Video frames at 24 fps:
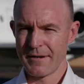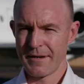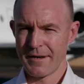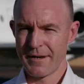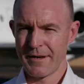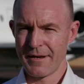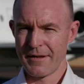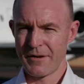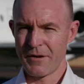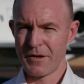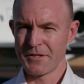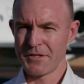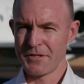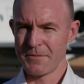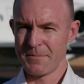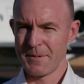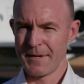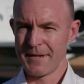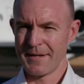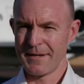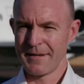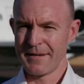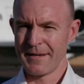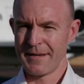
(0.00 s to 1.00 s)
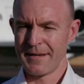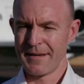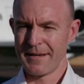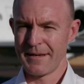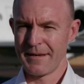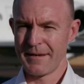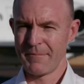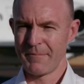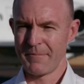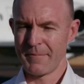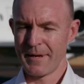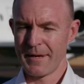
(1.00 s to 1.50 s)
Uh, Alliance has been
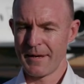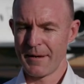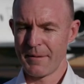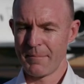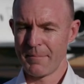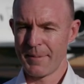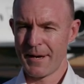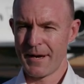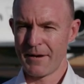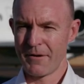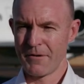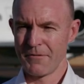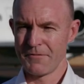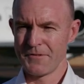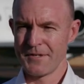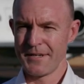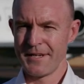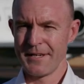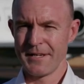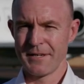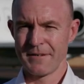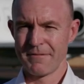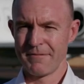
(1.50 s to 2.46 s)
uh, a partner of CITIC